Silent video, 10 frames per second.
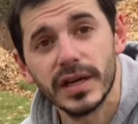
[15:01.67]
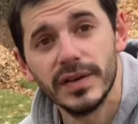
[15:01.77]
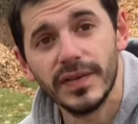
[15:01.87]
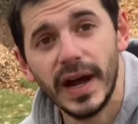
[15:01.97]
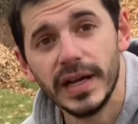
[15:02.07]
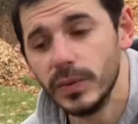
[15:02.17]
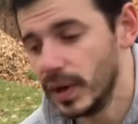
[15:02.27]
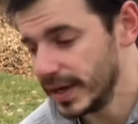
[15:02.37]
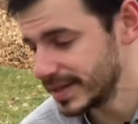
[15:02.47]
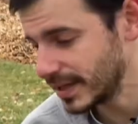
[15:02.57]
if
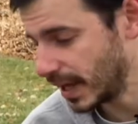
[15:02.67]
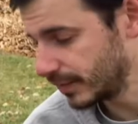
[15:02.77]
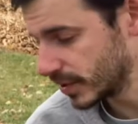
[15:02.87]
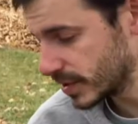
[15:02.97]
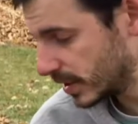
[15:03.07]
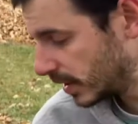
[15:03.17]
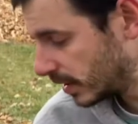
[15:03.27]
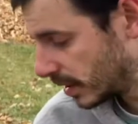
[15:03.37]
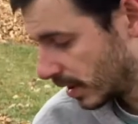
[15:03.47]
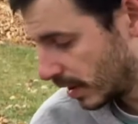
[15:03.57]
anyone has ever
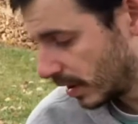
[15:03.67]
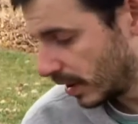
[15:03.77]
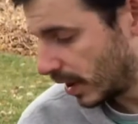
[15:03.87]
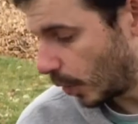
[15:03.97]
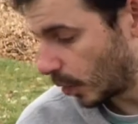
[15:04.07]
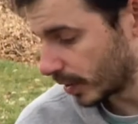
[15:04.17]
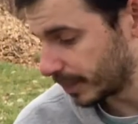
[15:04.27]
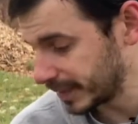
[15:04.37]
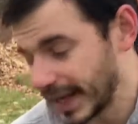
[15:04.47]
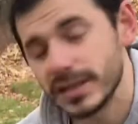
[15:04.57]
seen or
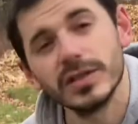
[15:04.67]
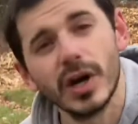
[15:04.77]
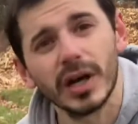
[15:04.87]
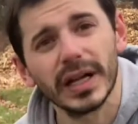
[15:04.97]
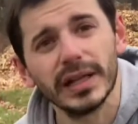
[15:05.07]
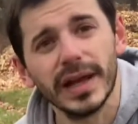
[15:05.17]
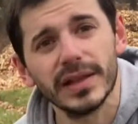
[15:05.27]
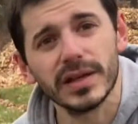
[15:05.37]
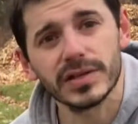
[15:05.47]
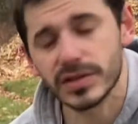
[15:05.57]
planted garlic like
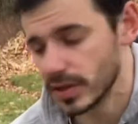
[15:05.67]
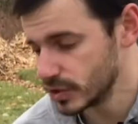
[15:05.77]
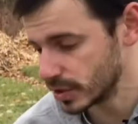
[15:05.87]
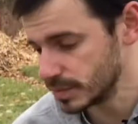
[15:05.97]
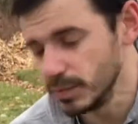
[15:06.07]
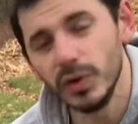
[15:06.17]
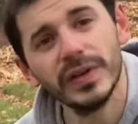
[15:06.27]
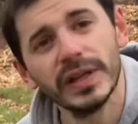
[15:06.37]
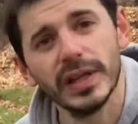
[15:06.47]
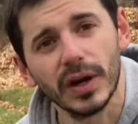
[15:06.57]
this, just
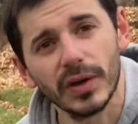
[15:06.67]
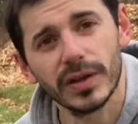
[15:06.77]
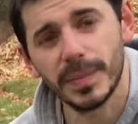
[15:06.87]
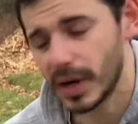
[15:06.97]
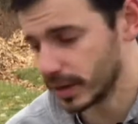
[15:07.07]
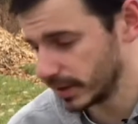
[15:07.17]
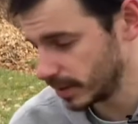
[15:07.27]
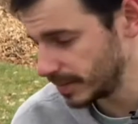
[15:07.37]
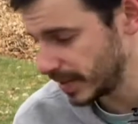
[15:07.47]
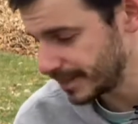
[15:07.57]
moving the earth apart a little
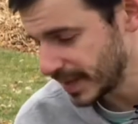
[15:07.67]
bit,